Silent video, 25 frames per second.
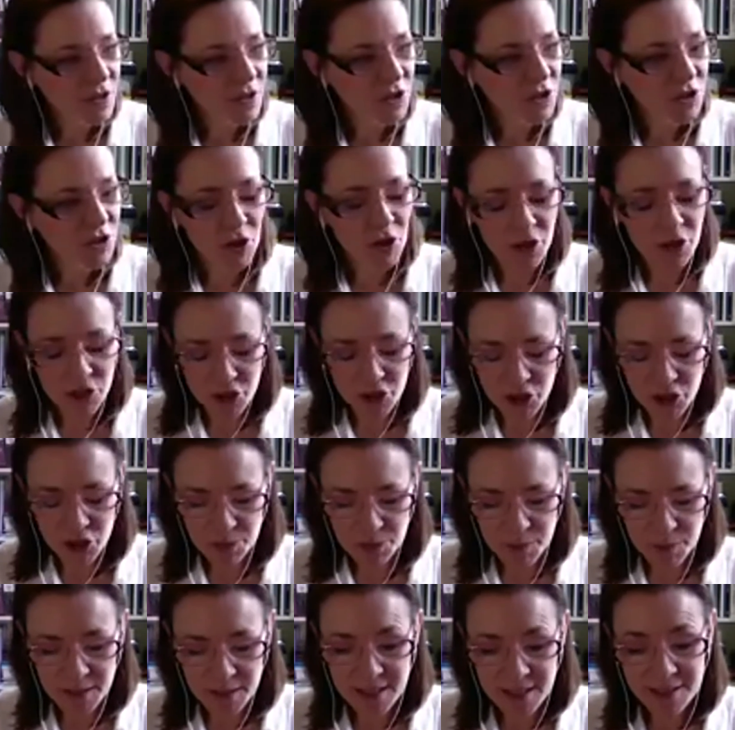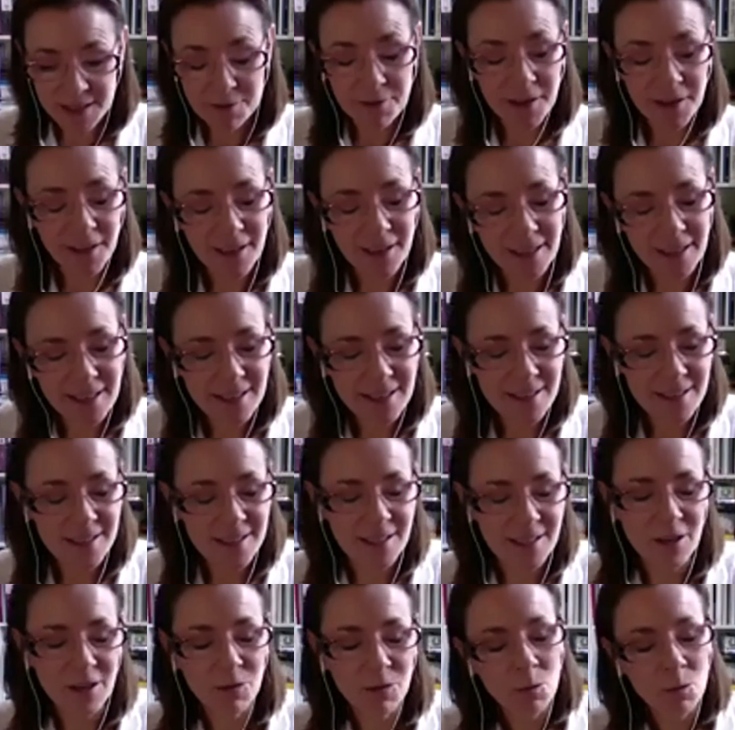search specifically
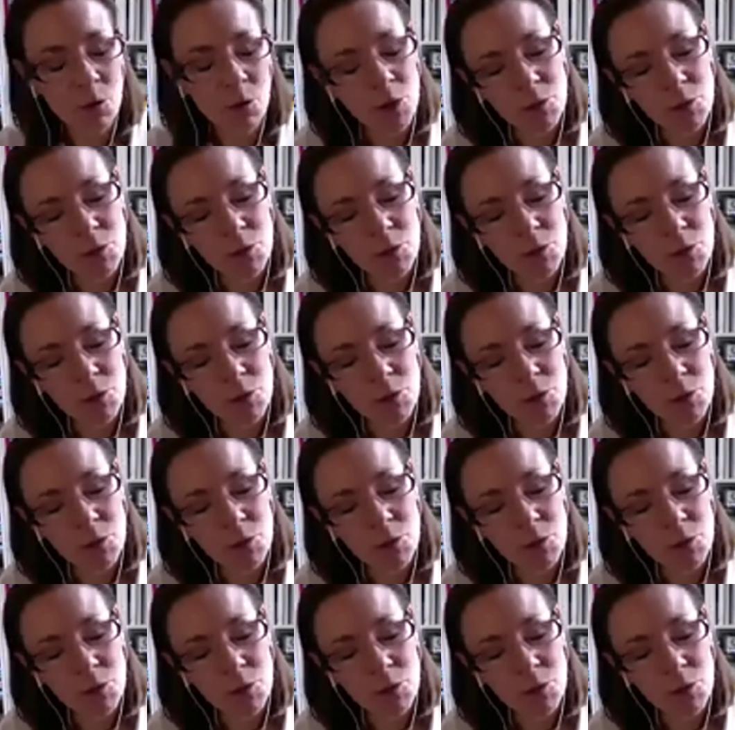to